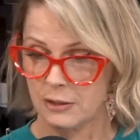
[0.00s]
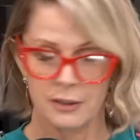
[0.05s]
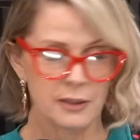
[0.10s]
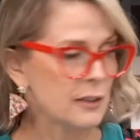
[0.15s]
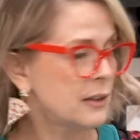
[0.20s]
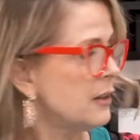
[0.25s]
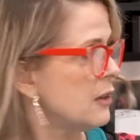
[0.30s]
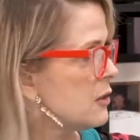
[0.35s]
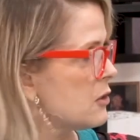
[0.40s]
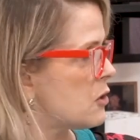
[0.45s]
Yeah.
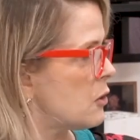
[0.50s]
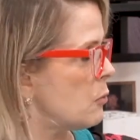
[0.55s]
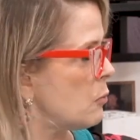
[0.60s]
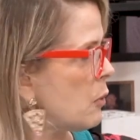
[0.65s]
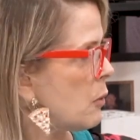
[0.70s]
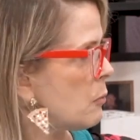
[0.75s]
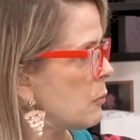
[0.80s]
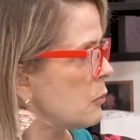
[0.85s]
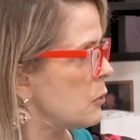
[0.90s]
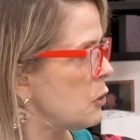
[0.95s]

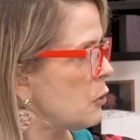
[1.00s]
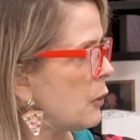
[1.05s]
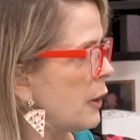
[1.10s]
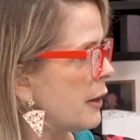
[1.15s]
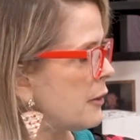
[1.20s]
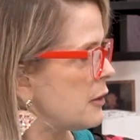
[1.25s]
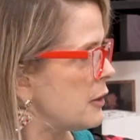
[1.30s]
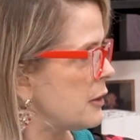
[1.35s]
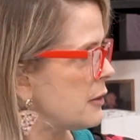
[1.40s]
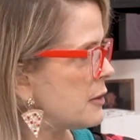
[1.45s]
So you
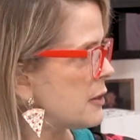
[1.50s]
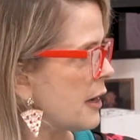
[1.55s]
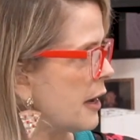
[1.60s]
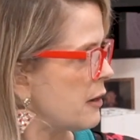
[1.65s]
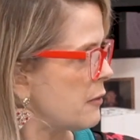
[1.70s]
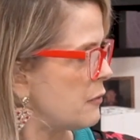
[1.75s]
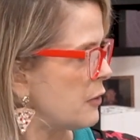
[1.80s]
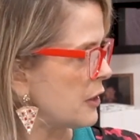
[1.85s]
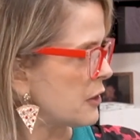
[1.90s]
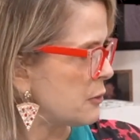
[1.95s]
had the side
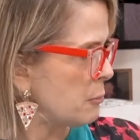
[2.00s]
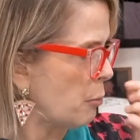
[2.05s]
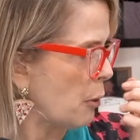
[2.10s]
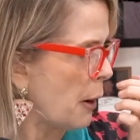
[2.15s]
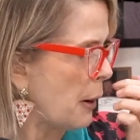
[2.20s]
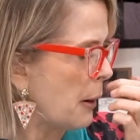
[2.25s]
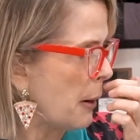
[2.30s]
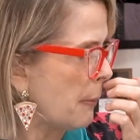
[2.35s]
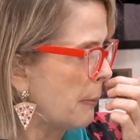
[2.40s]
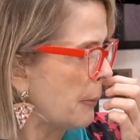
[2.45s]
effects
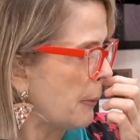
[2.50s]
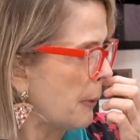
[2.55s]
brought up.